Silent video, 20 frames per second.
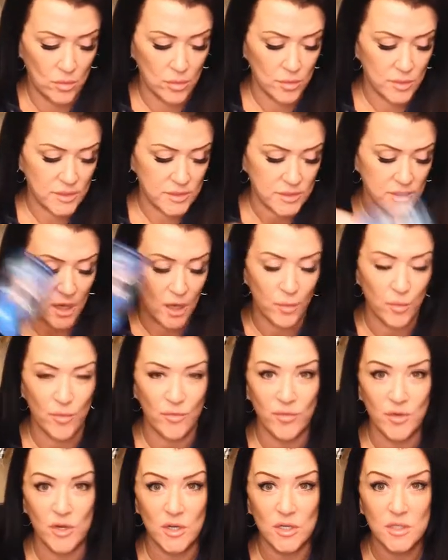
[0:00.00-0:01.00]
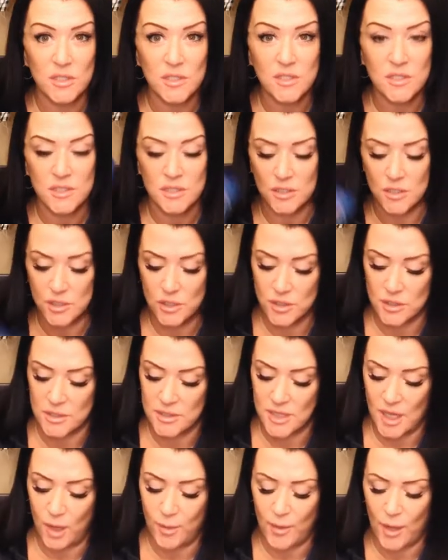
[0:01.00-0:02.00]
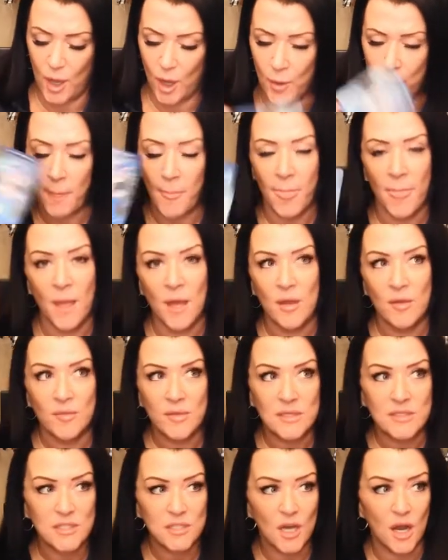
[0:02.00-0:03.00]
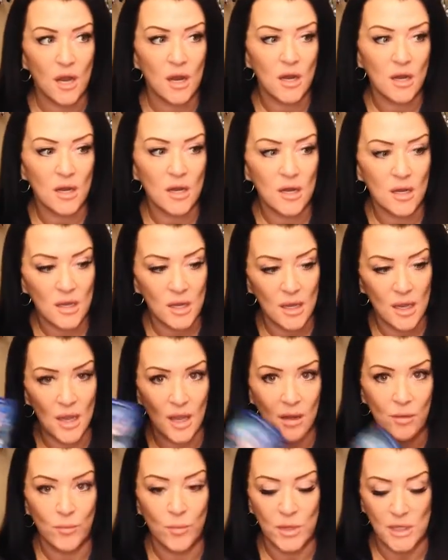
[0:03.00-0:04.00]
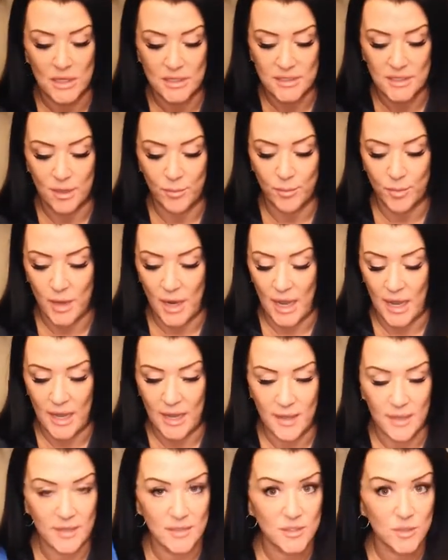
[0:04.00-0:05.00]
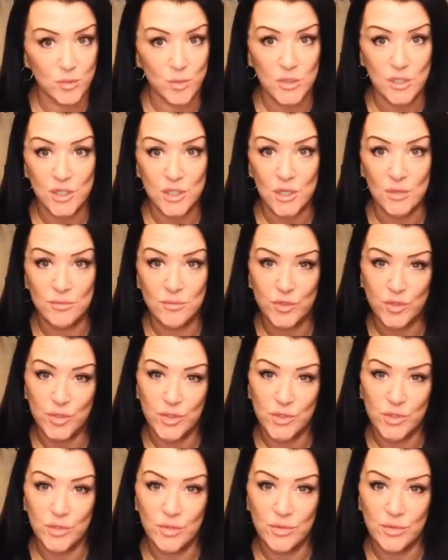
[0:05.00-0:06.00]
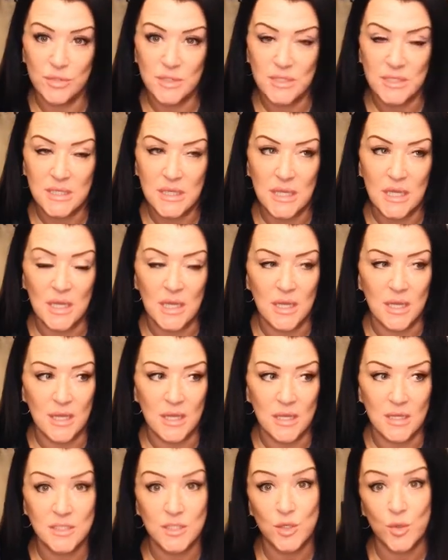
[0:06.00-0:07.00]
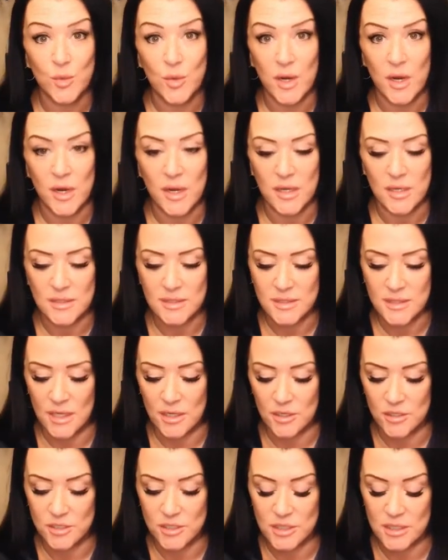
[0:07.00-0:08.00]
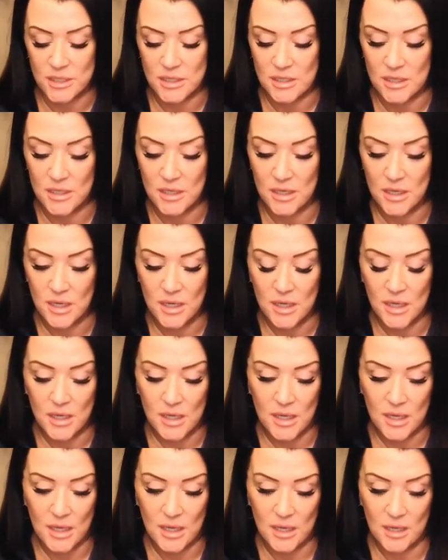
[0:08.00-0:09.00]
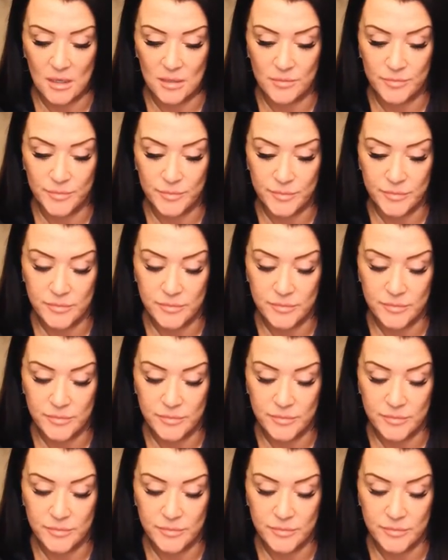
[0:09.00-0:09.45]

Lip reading: Star in reverse just came out. The star, when it's upright, is wish come true. It's healing. It's Aquarius energy. You